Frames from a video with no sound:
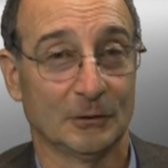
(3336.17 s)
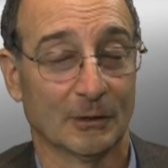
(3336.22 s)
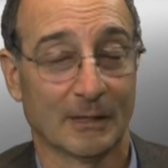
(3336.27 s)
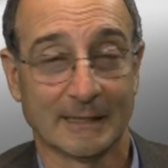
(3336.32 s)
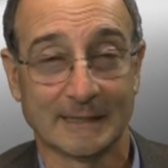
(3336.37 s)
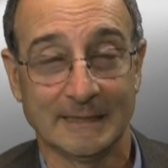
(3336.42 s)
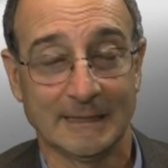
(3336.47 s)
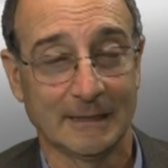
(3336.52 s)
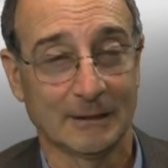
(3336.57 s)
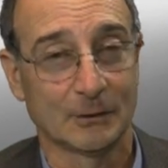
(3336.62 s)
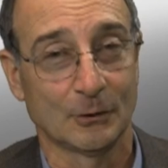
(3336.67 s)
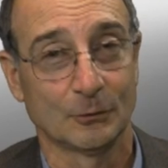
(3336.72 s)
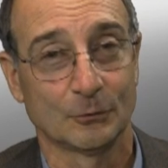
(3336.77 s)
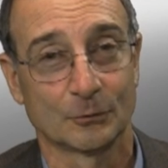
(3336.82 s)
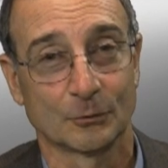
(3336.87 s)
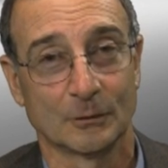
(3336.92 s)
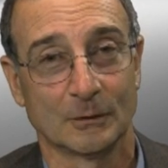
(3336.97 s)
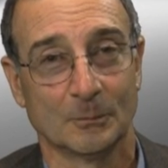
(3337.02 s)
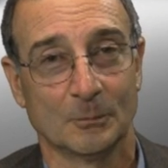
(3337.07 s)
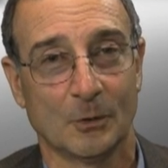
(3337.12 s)
I can't go
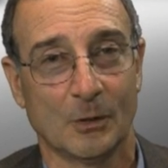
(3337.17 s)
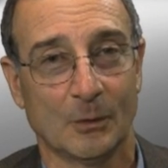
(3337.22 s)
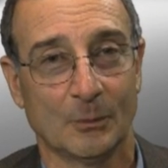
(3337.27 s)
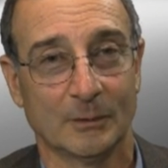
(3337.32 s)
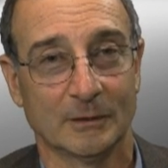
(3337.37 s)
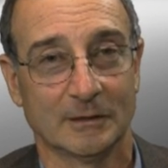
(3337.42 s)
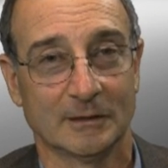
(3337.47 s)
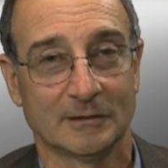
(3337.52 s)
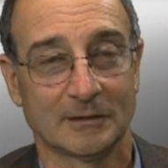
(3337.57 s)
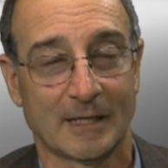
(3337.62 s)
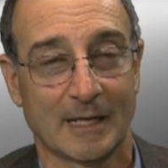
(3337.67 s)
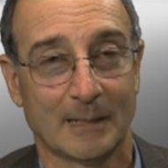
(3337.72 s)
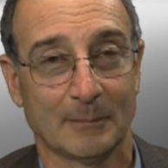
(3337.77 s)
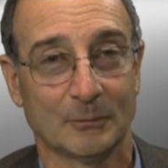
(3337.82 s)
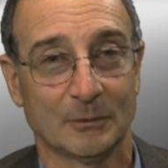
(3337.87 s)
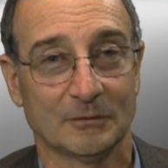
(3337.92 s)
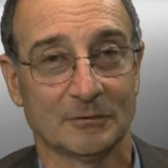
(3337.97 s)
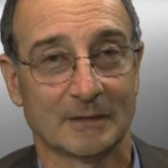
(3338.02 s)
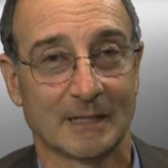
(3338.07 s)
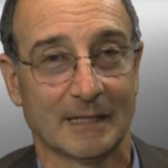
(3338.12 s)
through them all with the time
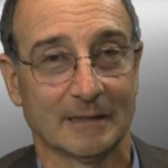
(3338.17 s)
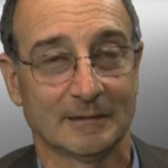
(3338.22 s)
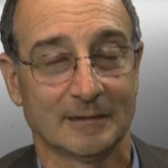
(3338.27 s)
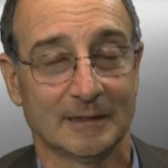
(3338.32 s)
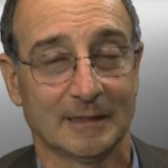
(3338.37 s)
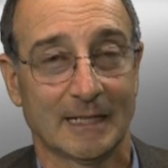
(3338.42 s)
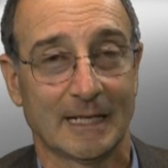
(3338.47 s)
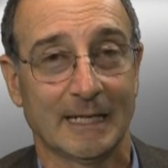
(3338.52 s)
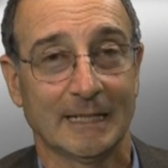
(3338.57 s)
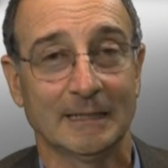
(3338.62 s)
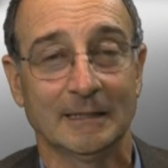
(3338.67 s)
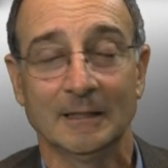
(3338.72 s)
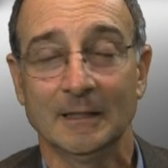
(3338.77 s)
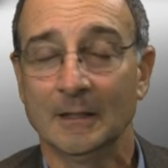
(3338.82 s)
we've got tonight.